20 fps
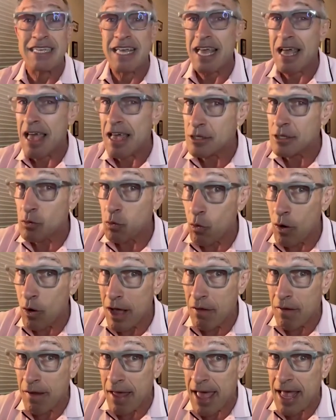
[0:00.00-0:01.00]
as well
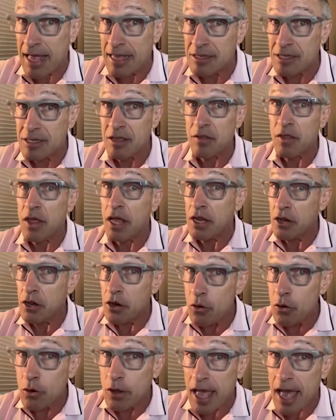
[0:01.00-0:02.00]
as the new
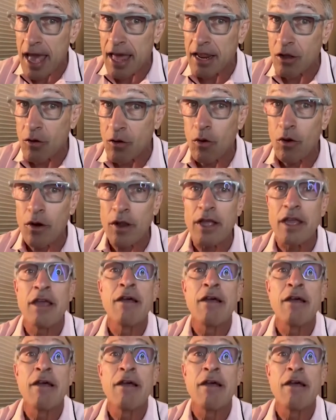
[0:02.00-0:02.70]
category